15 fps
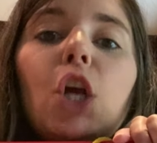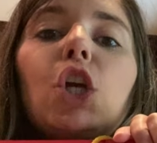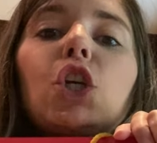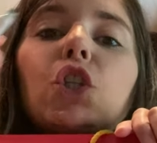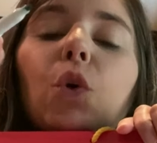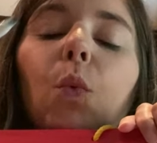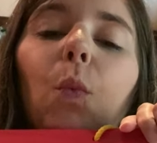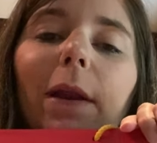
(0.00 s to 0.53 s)

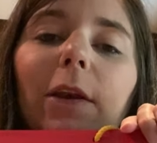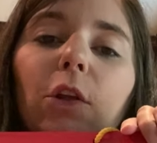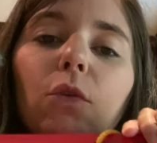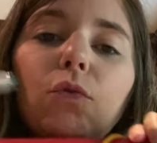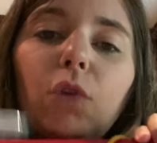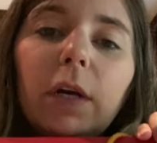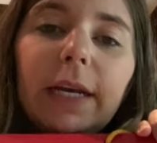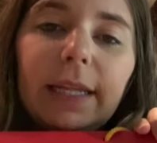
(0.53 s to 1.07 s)
So when
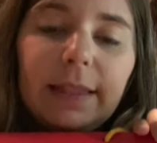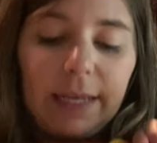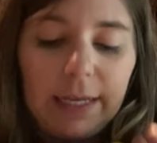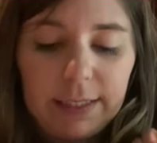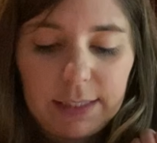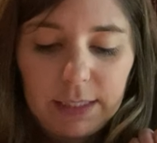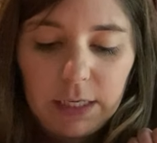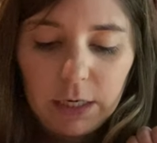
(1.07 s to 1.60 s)
you look at
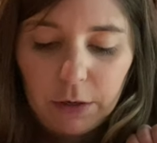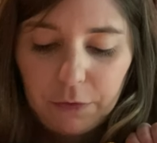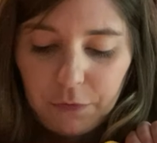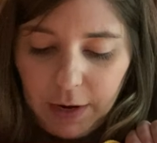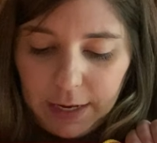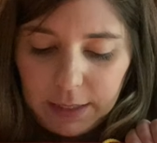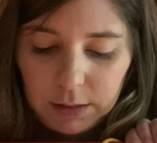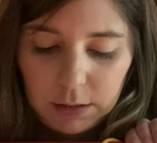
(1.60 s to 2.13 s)
this here,
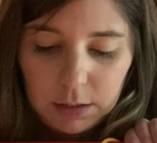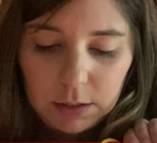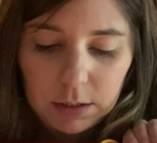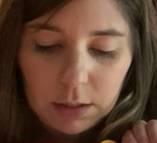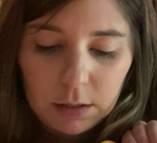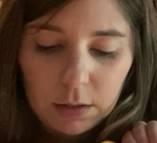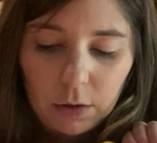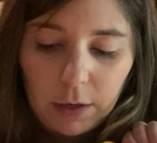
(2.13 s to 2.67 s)
friends,
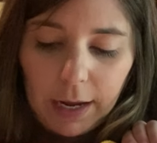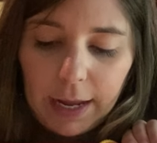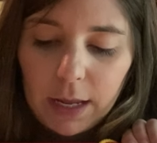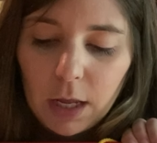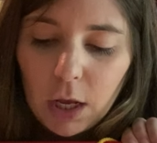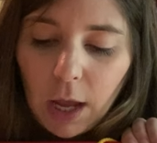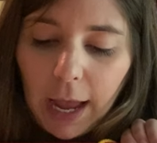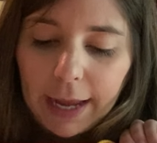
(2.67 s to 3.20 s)

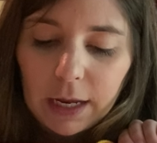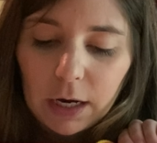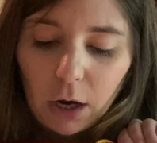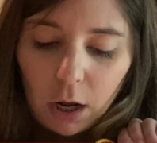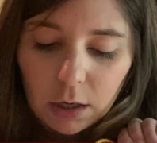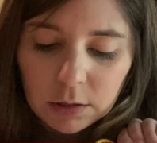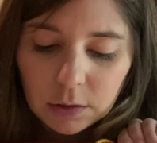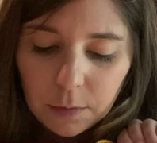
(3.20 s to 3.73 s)
okay, I can
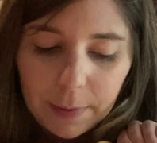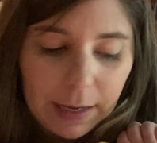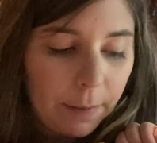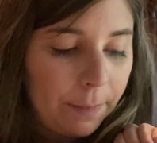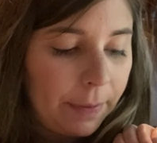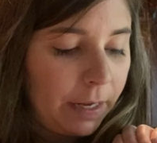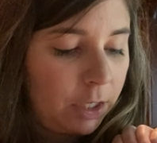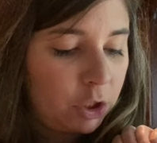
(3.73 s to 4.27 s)
also make a
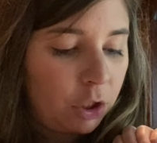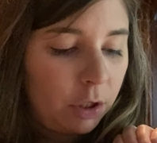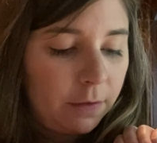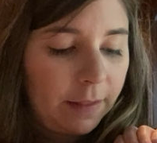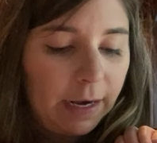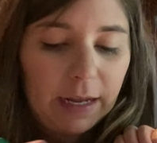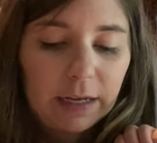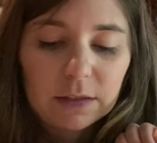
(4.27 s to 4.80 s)
picture
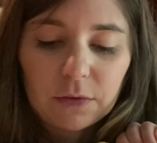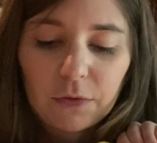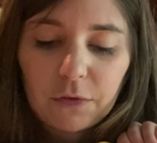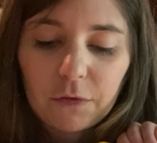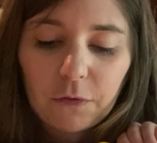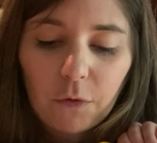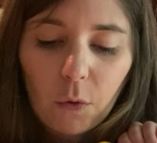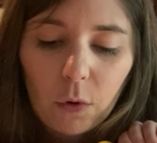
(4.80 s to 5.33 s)
that has
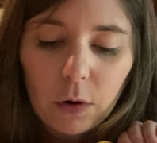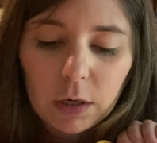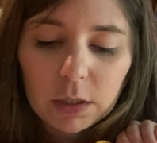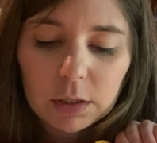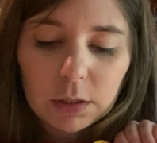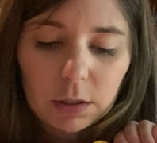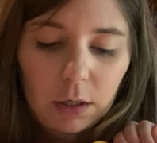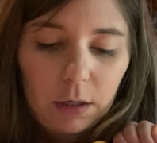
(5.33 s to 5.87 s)
4
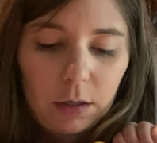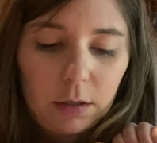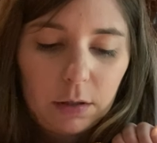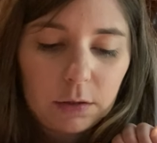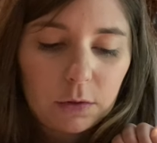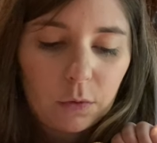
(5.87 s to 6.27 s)
circles